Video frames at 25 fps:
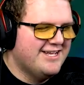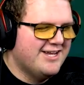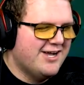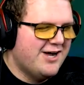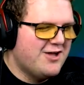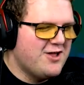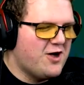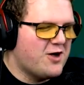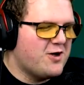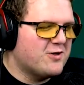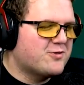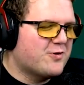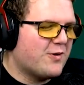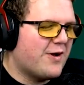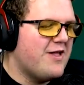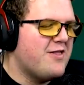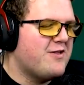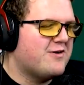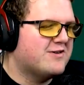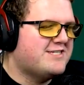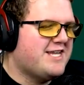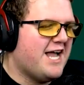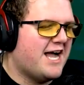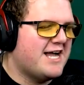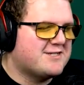All three of
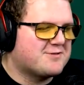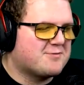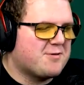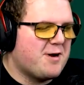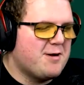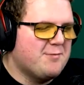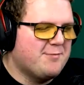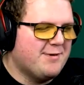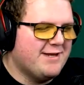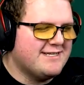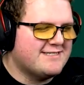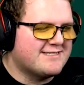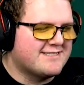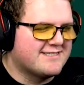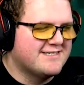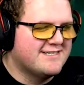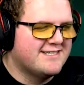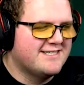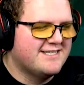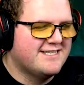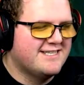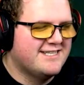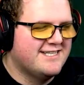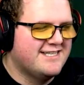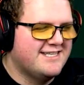those guys are enemies.
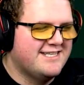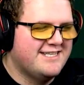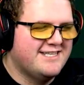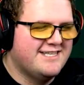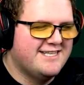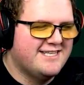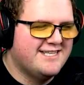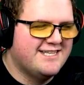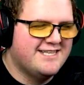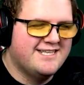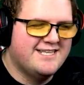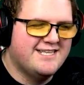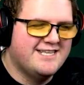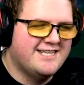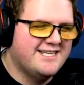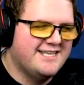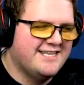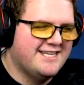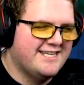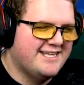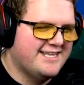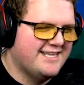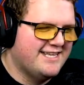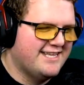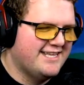
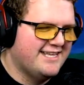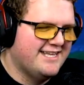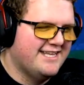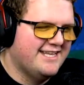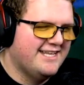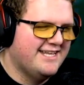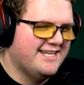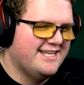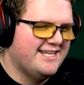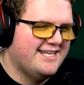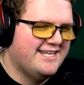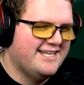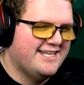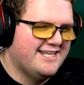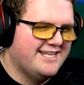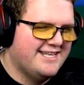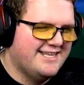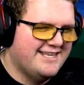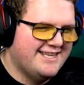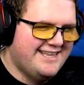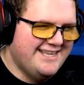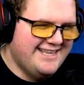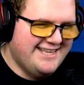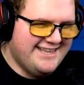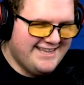Oh, jeez, you're
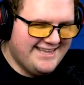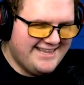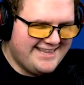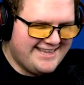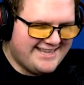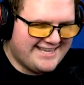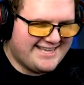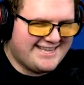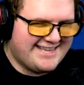surrounded!